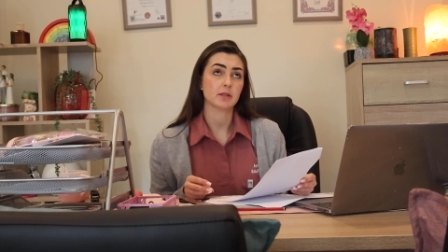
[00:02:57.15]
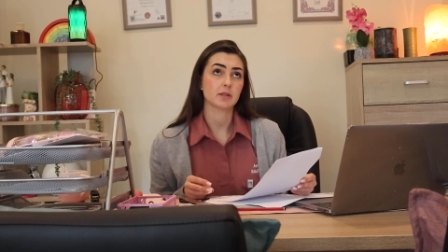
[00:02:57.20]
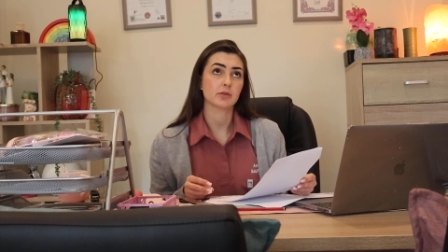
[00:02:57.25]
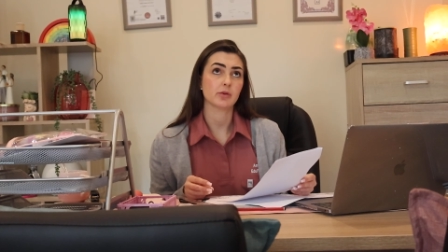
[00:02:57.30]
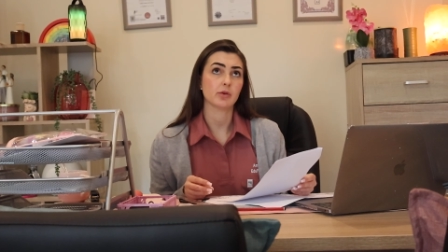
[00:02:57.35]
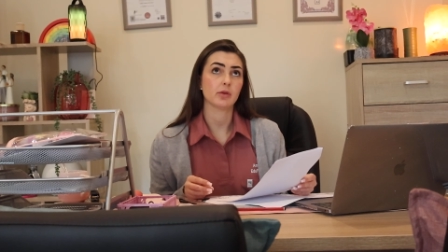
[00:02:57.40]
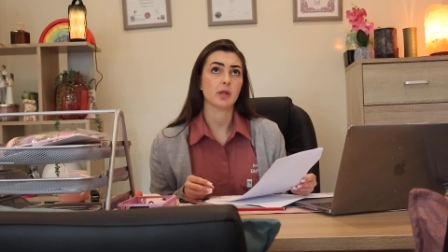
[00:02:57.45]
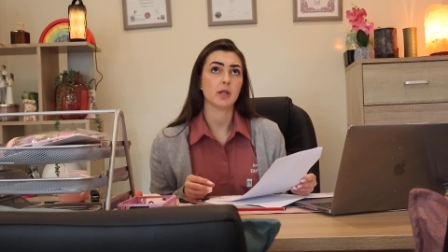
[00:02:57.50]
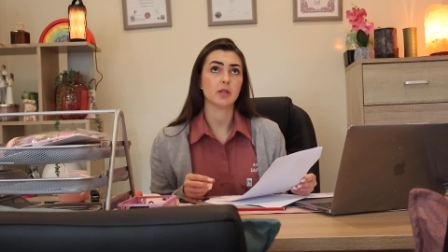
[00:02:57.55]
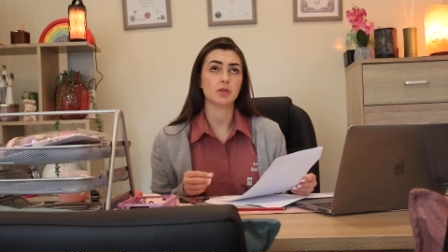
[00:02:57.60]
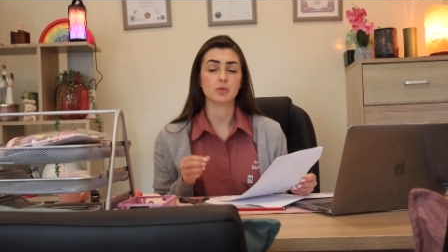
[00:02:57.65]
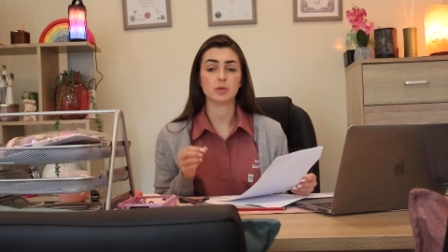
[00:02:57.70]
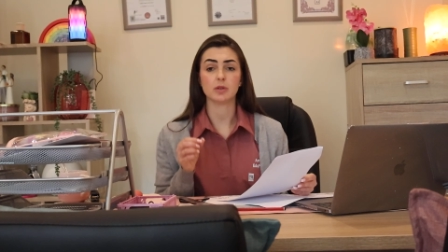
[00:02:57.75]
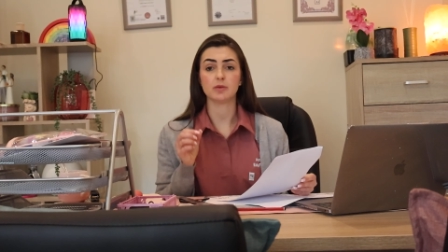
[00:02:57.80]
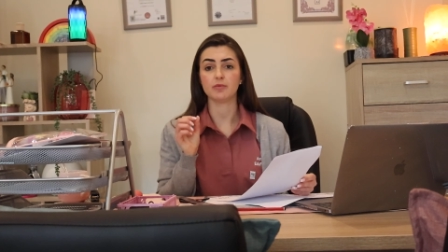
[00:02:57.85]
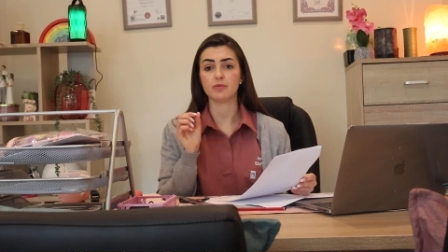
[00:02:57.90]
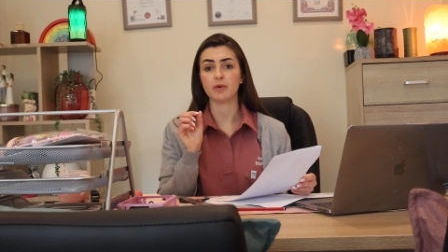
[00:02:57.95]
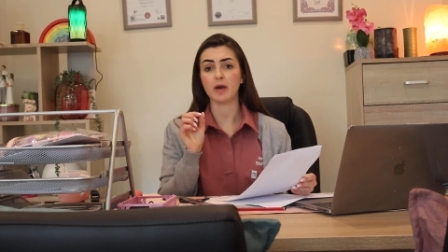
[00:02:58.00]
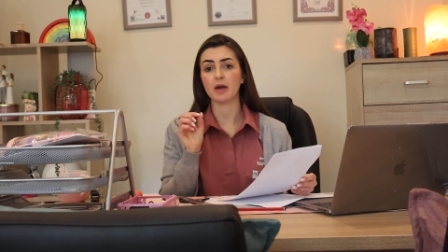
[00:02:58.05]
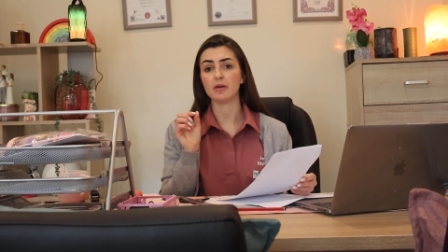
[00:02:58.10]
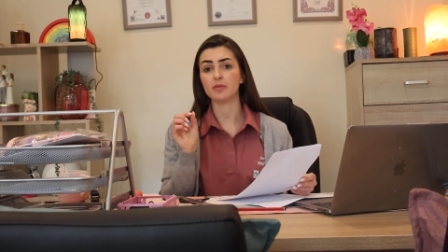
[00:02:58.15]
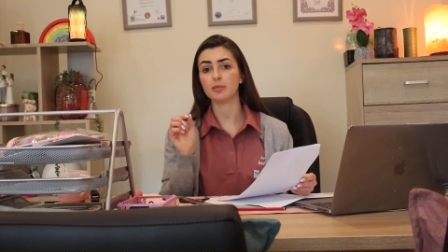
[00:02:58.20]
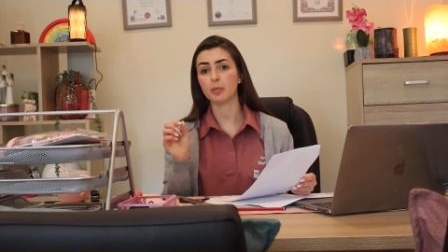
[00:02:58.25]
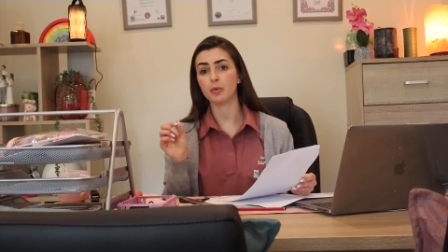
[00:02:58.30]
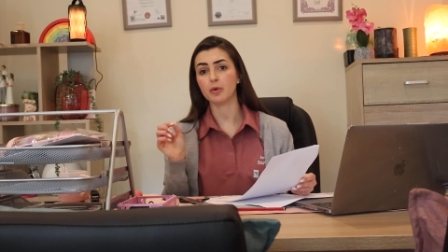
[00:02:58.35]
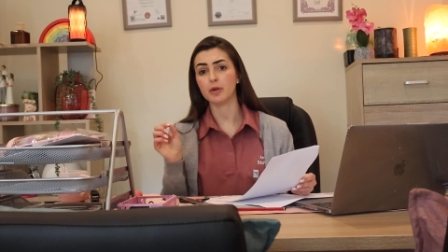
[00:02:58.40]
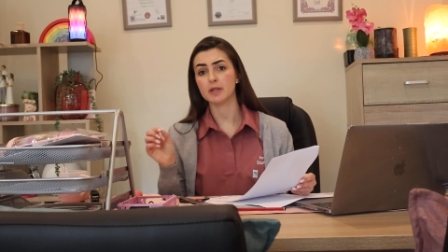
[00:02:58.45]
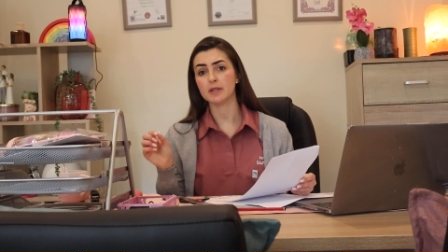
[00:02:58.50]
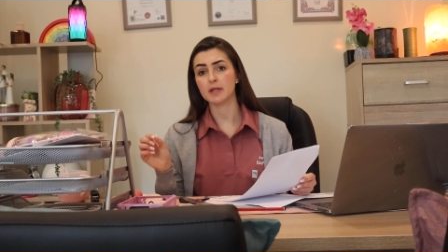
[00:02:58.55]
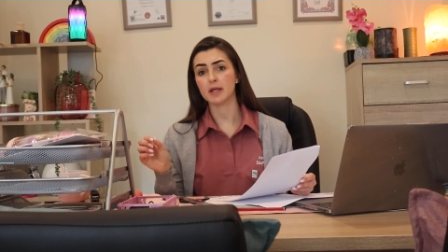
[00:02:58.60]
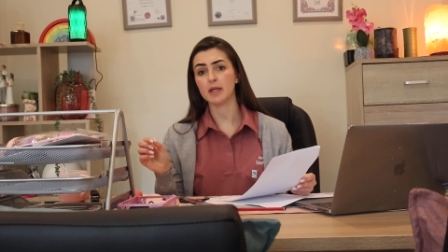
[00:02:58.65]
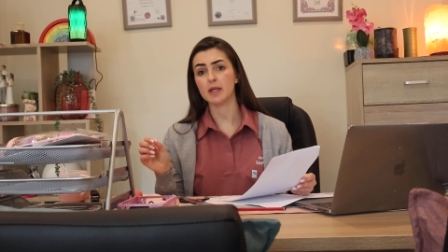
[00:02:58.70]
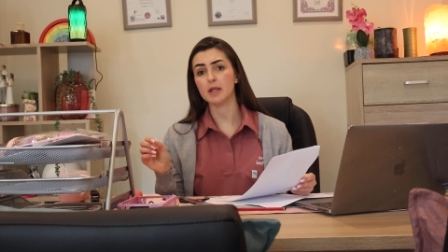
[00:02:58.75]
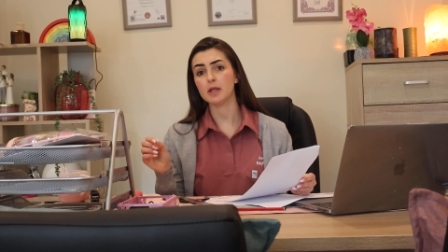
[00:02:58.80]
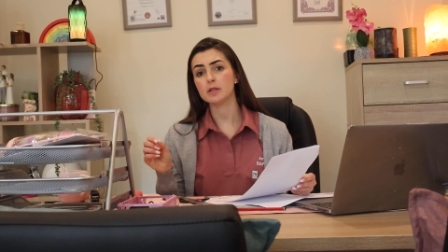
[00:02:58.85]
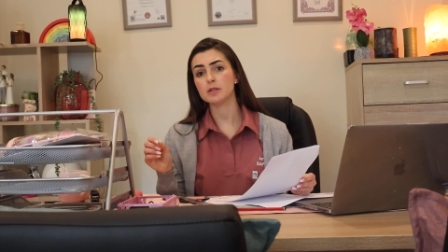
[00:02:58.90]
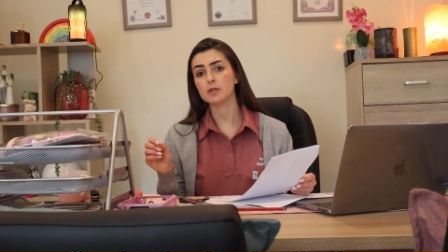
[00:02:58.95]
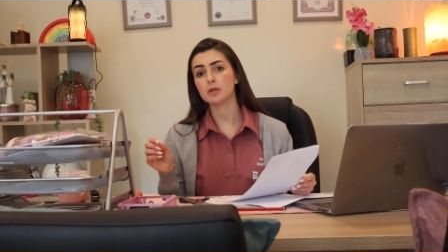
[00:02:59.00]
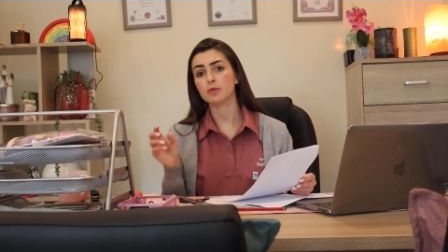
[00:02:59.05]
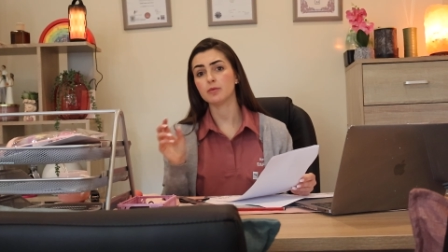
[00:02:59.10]
So they do it
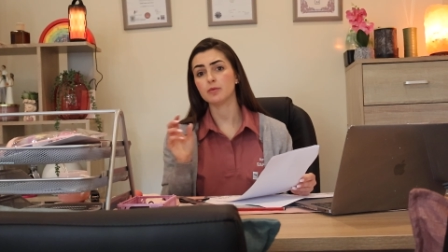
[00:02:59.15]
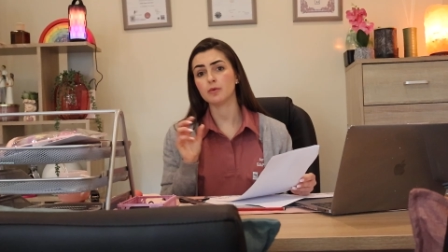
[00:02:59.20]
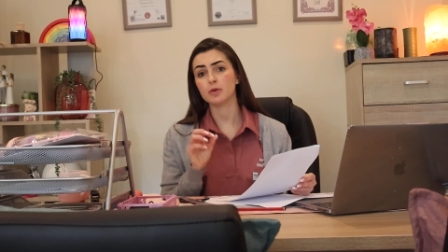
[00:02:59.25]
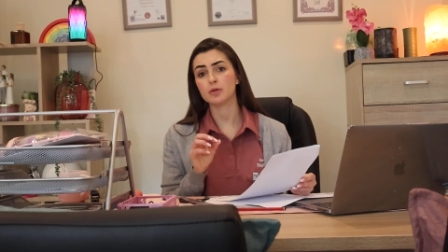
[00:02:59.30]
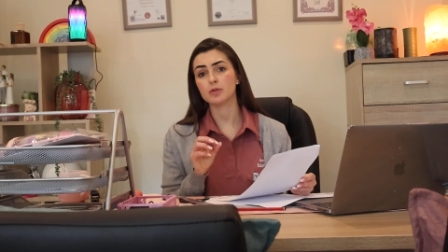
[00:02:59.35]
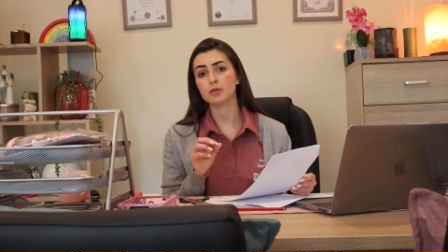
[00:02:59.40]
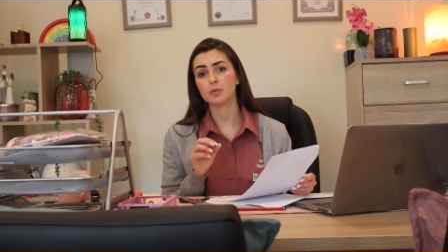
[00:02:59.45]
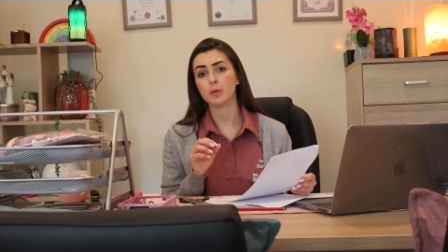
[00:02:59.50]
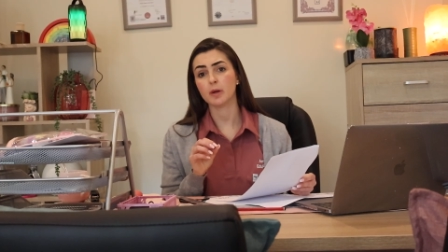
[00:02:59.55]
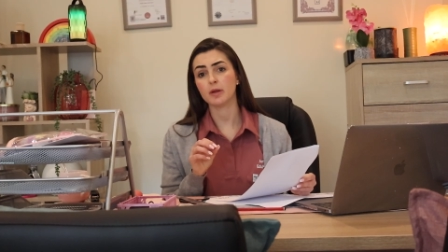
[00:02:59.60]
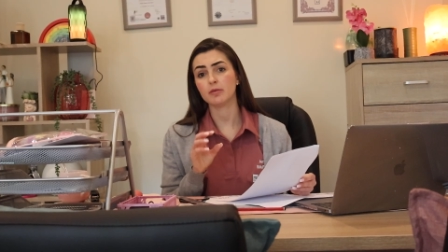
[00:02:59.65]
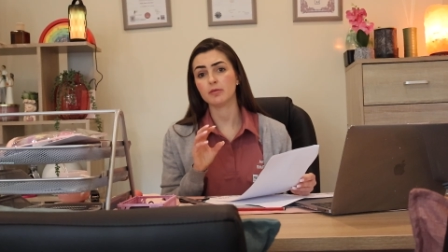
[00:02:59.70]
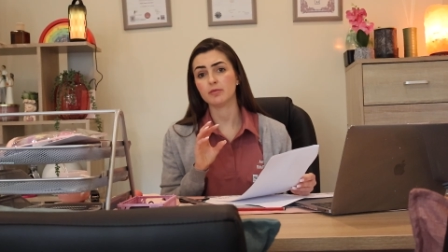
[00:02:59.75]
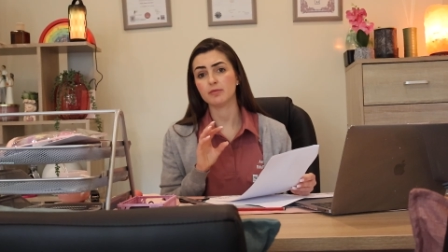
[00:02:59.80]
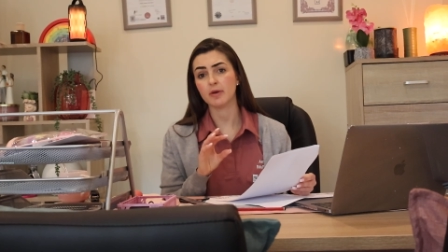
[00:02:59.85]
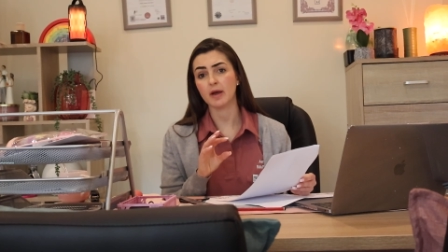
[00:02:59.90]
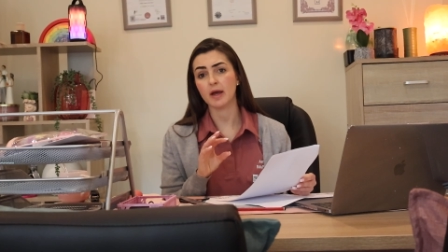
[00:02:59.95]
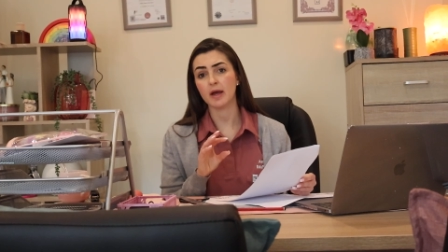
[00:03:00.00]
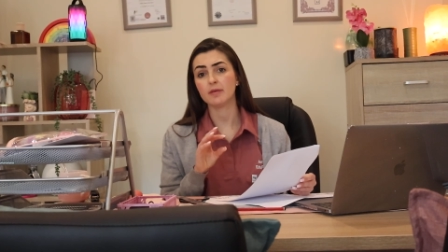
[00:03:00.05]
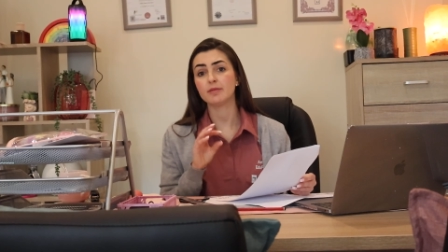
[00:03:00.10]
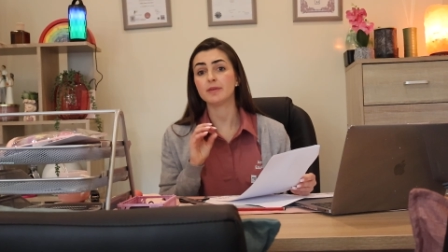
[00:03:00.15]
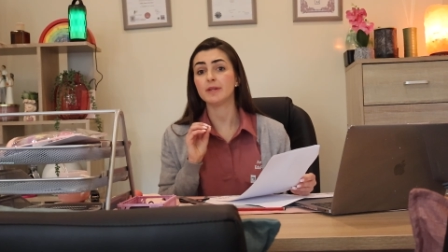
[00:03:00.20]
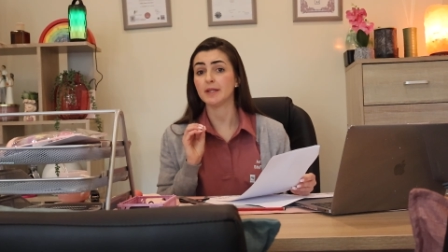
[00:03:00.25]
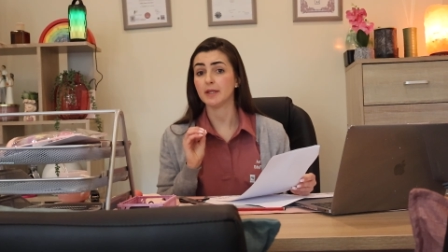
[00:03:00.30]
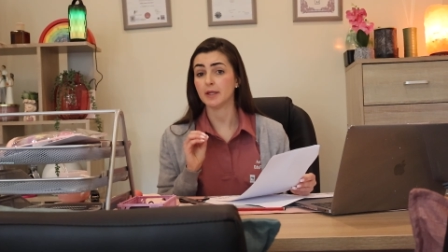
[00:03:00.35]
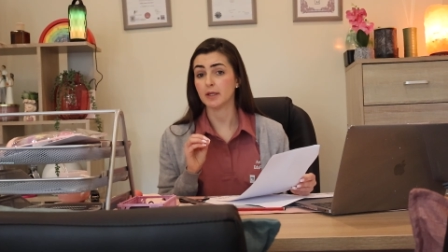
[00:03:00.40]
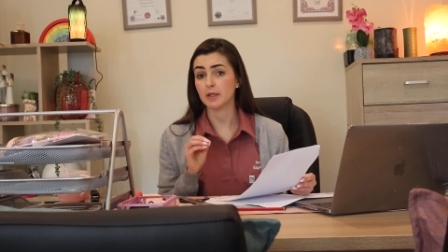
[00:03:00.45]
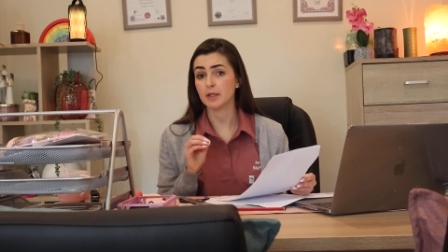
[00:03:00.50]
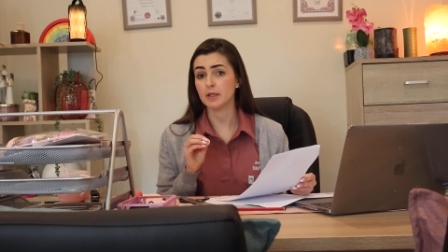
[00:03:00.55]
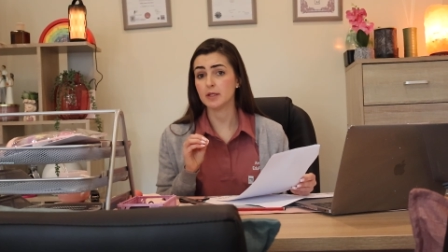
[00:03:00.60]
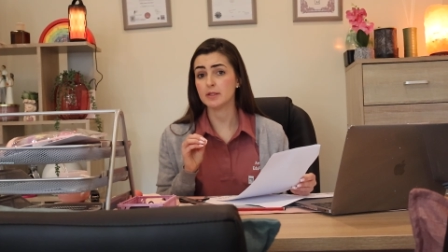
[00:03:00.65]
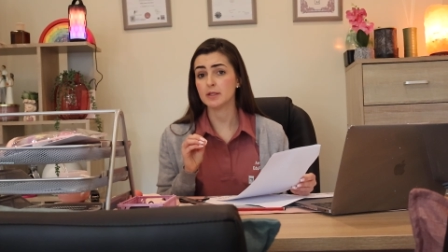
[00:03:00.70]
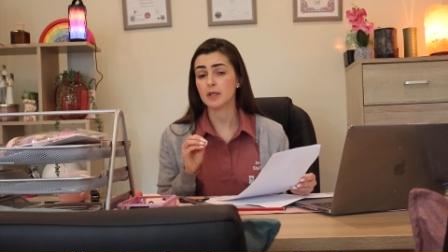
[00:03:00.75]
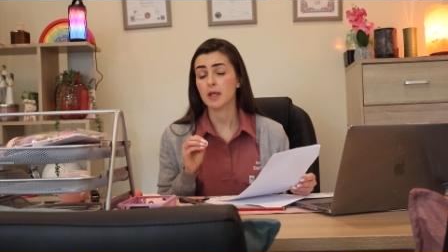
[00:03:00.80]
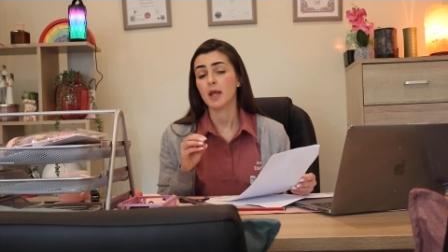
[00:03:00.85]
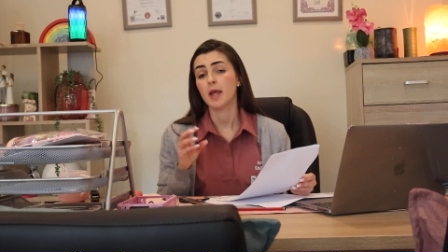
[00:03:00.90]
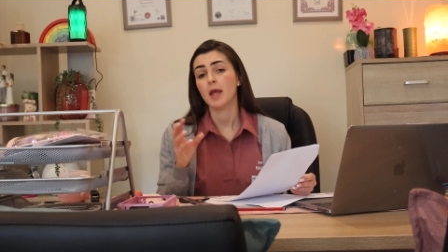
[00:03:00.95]
5.8, so the first one 5 years,